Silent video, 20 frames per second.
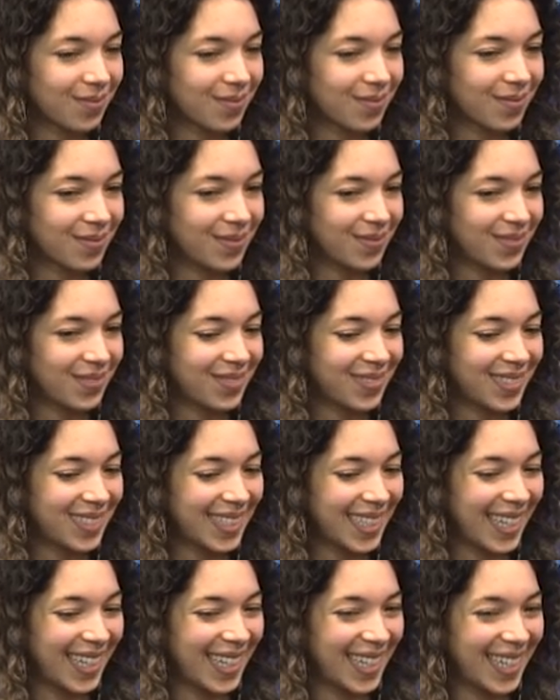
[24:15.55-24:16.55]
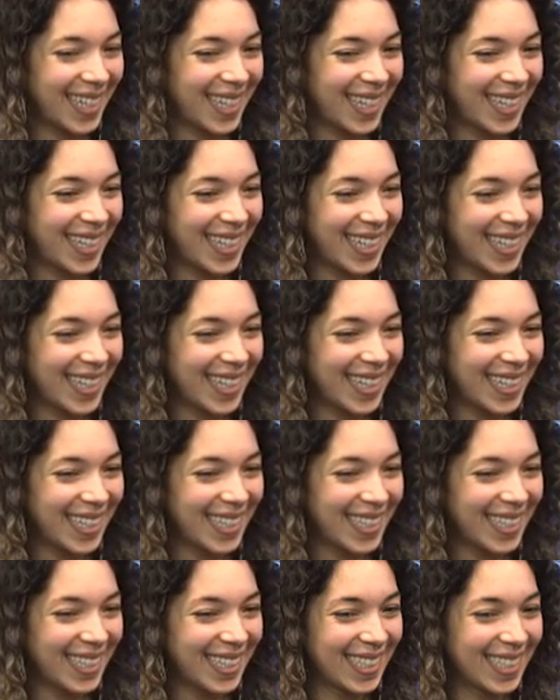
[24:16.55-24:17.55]

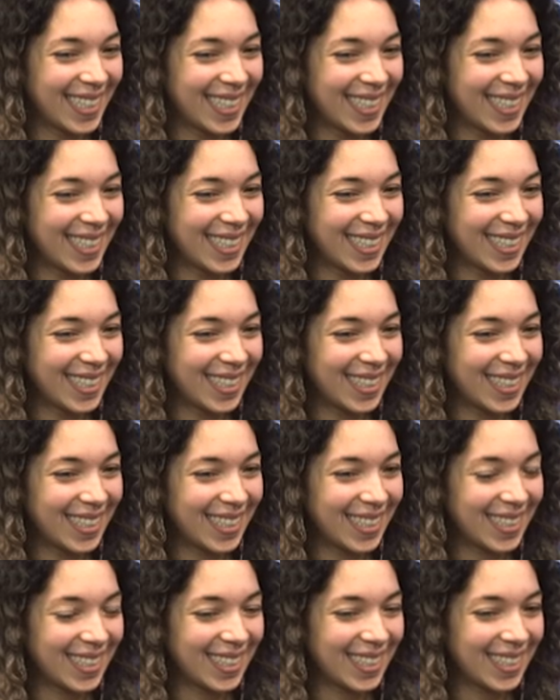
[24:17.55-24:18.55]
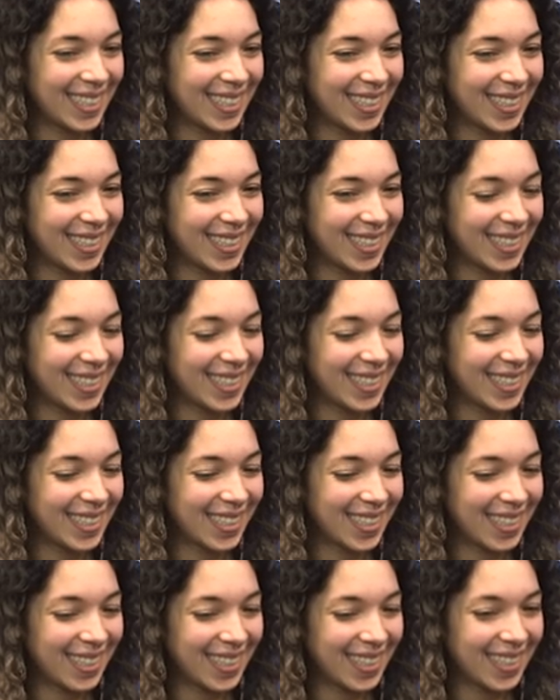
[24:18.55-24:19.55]

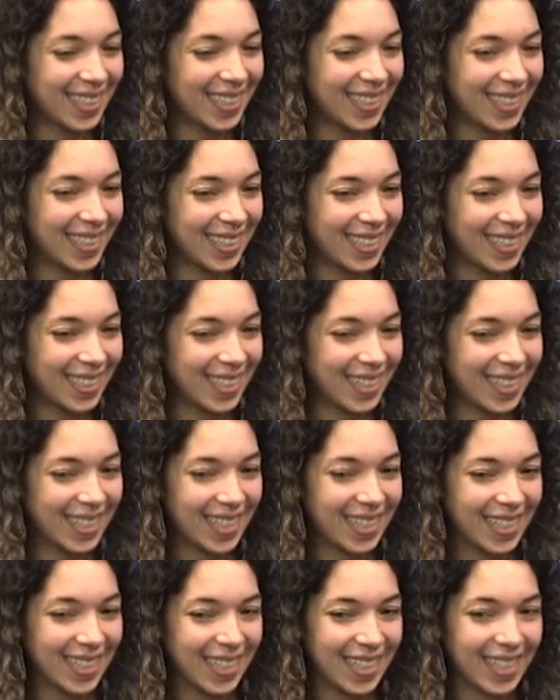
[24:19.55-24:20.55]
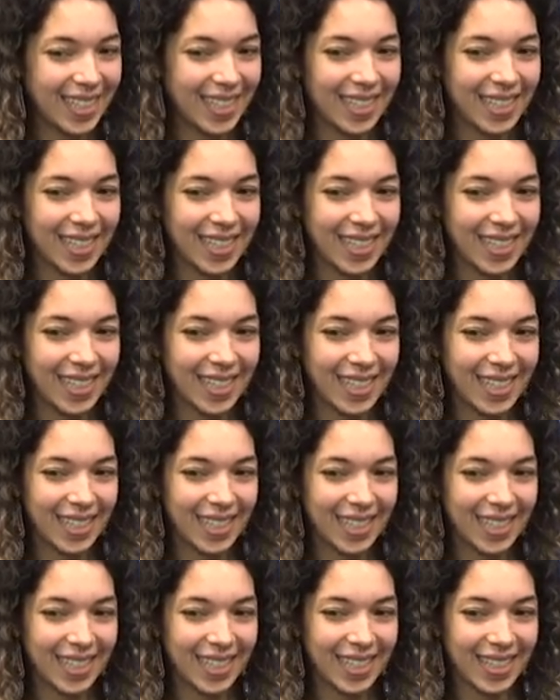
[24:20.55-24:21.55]

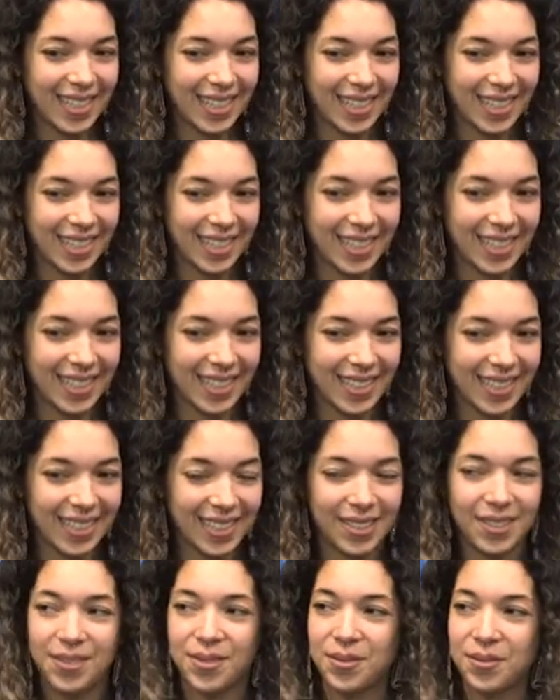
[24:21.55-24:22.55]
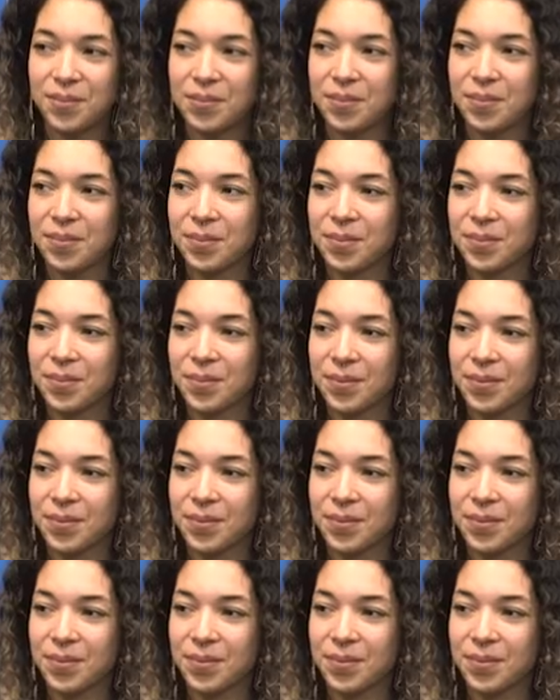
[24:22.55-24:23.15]
(not speaking)